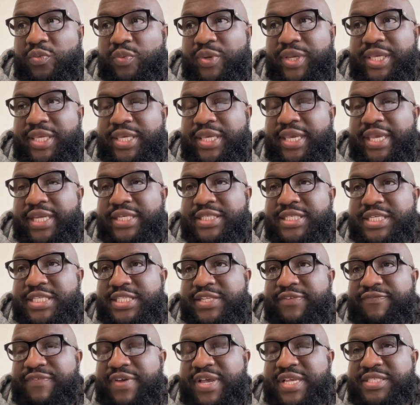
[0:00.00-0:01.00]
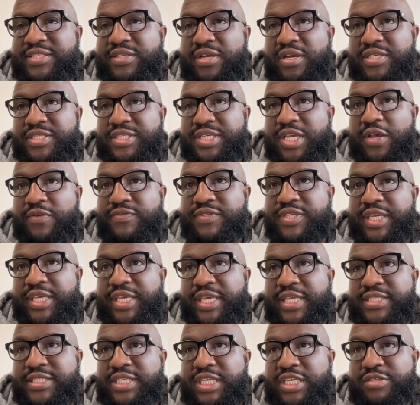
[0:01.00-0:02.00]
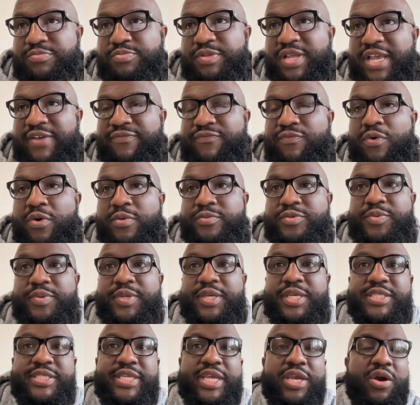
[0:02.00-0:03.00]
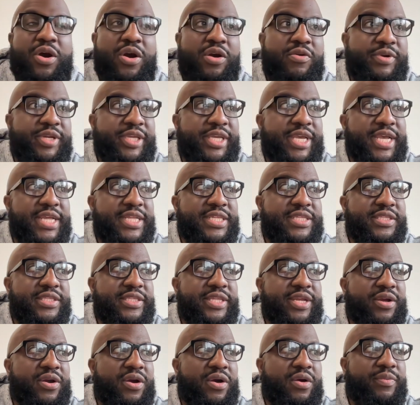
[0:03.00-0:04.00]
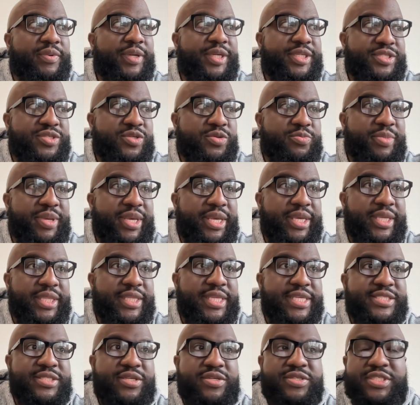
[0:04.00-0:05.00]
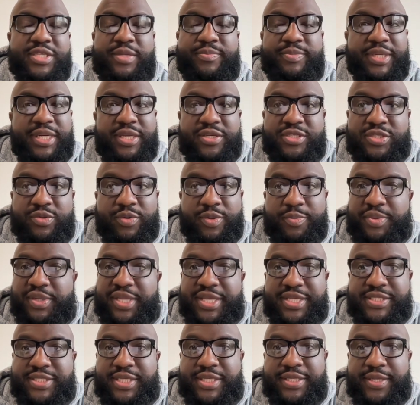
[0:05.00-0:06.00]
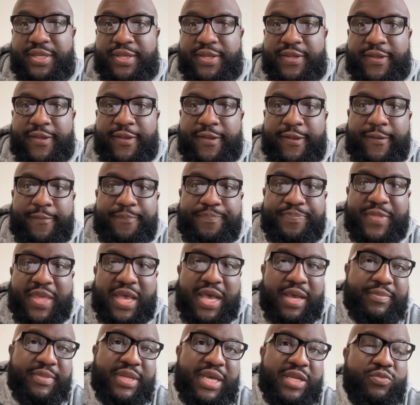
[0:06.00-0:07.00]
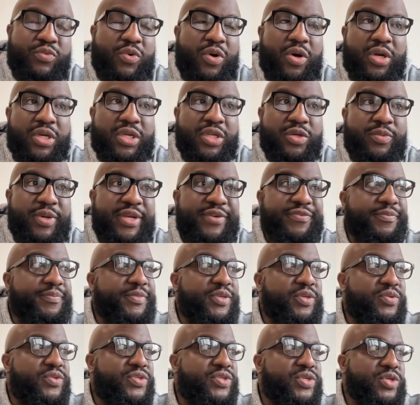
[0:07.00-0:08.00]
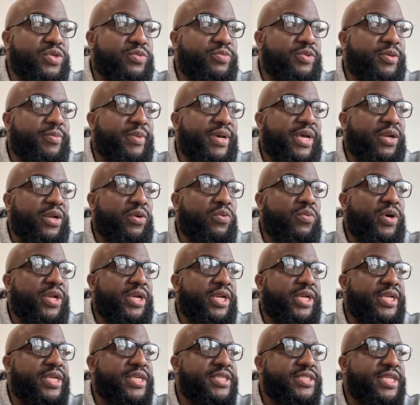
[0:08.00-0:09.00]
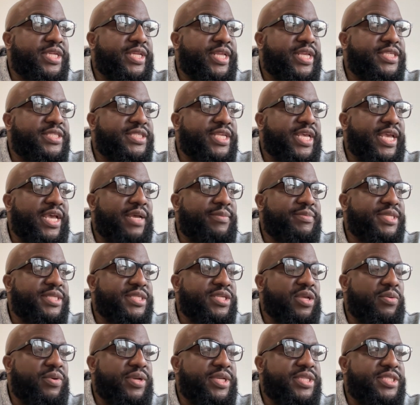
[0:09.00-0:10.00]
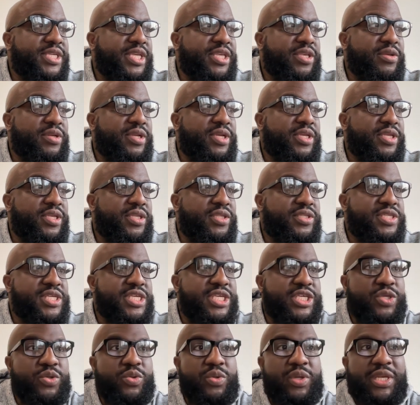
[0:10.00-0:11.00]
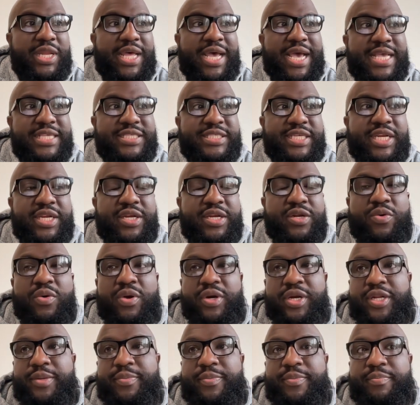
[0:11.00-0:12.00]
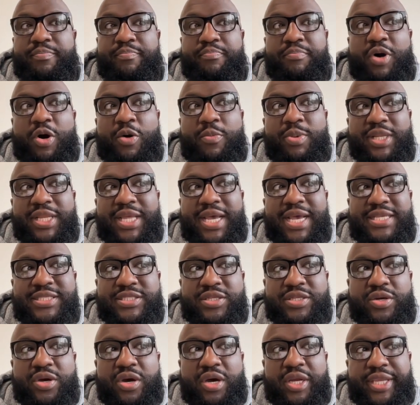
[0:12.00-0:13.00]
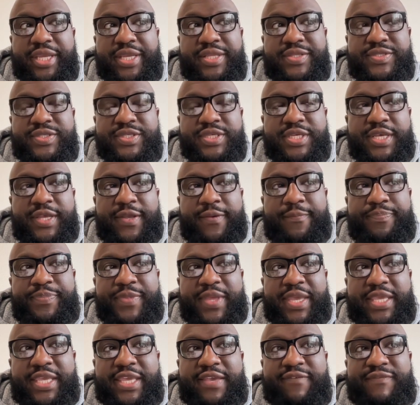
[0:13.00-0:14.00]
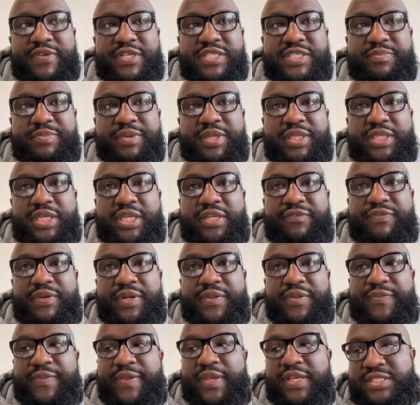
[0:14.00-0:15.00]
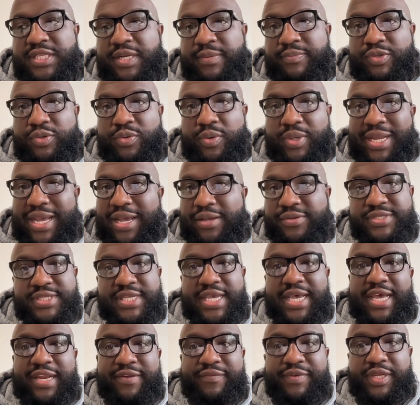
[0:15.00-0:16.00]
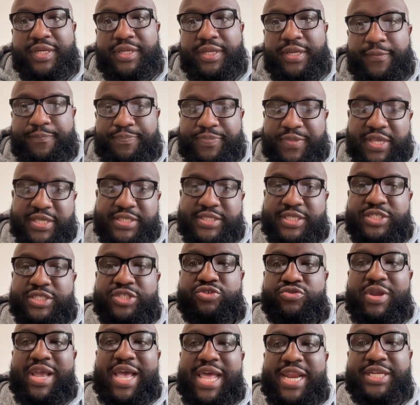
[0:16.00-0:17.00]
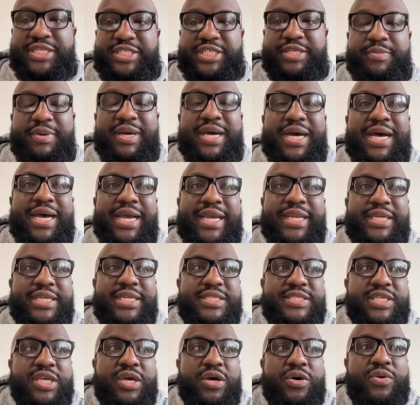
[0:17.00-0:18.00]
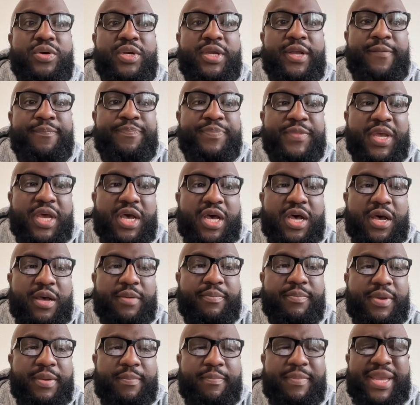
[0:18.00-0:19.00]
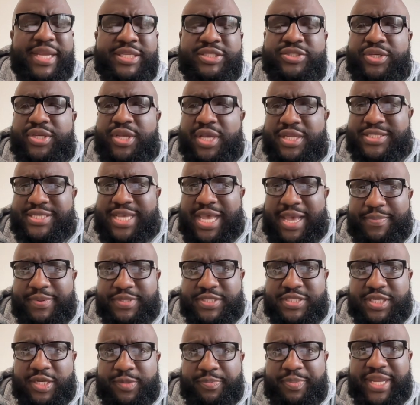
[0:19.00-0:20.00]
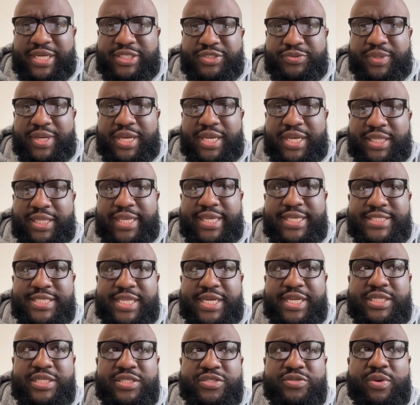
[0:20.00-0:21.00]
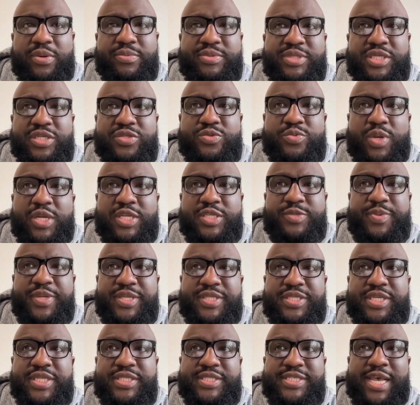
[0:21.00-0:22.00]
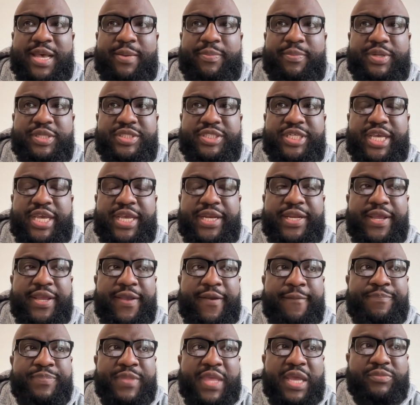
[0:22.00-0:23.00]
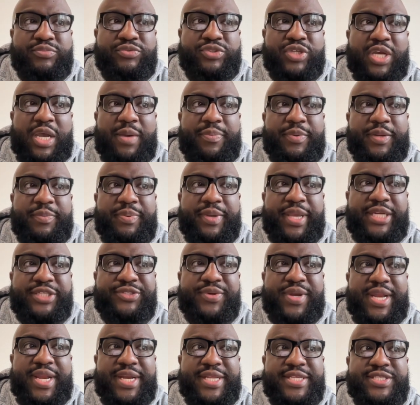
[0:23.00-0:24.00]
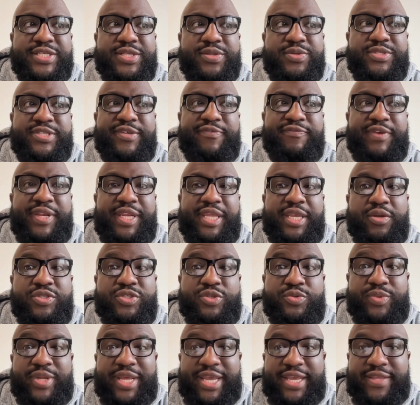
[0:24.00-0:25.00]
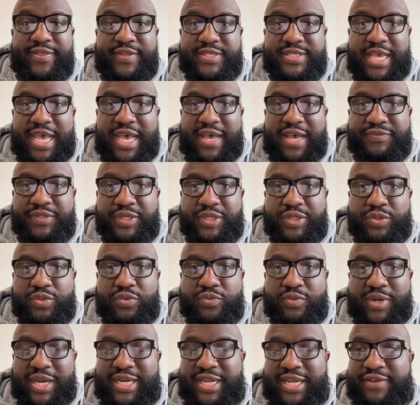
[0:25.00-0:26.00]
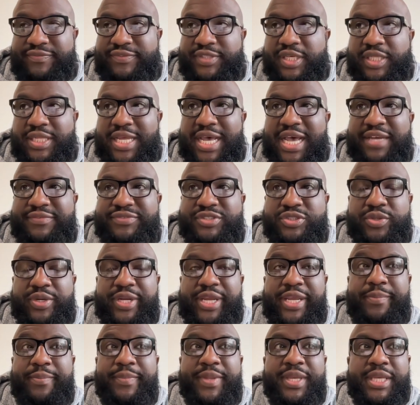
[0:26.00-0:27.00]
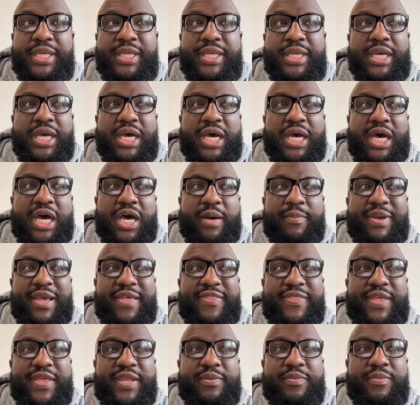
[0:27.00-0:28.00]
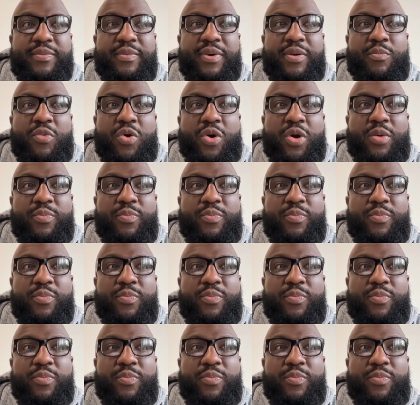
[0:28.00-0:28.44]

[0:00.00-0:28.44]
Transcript: can't just divest ourselves against these platforms because they're already too big unless there's something else to replace it. I'm not walking away from YouTube no matter what it is that they say. I'm just going to continue to utilize it in order to mobilize an audience and get visibility for the things that I'm doing outside of it. It's a strategy behind it. So make sure y'all tap into the Patreon. Link is in the description as well as pinned to the top of the chat. I'm dropping a Patreon exclusive video today, this afternoon, right after the live stream. And then more